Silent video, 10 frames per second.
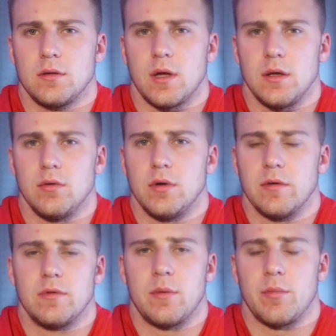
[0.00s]
that you
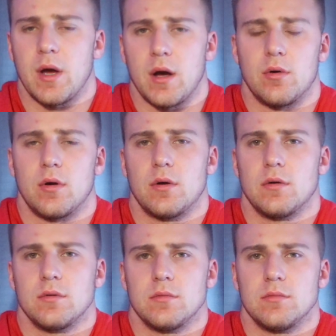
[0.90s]
give them power
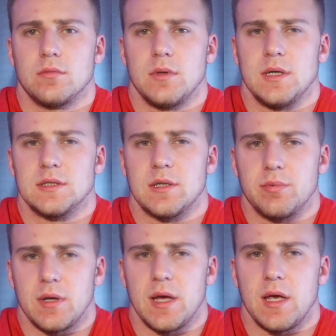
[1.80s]
is to
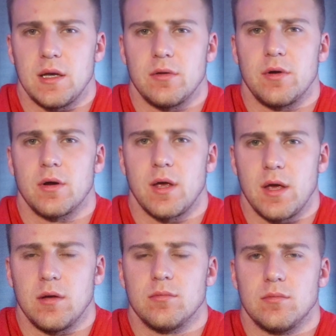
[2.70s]
play into their
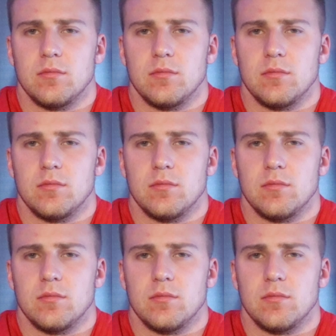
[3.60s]
game.